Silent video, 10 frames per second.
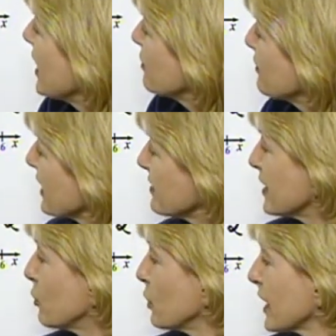f of
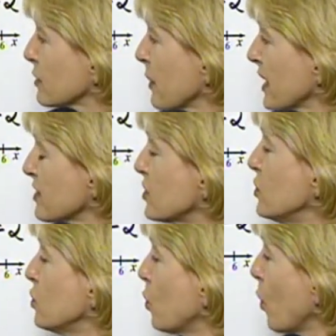x equal x minus
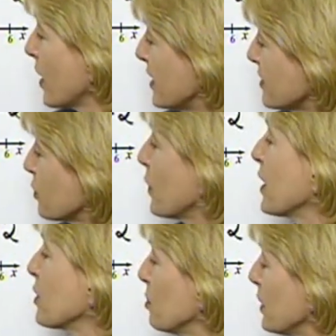2 quantity
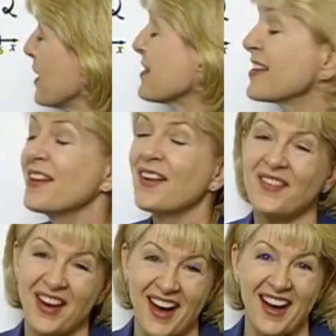squared plus
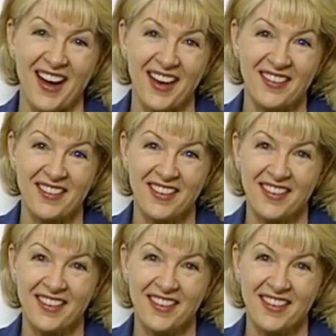5.